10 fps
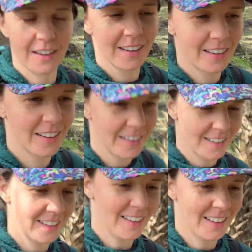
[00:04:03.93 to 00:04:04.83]
Oh,
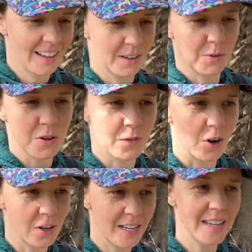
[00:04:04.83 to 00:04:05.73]
and we've
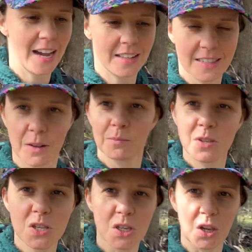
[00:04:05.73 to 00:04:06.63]
already got some
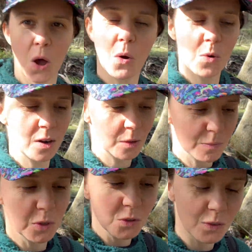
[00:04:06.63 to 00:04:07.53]
slower
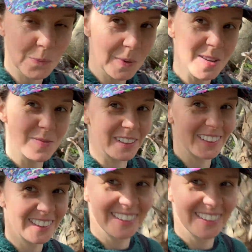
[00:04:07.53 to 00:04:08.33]
moving people.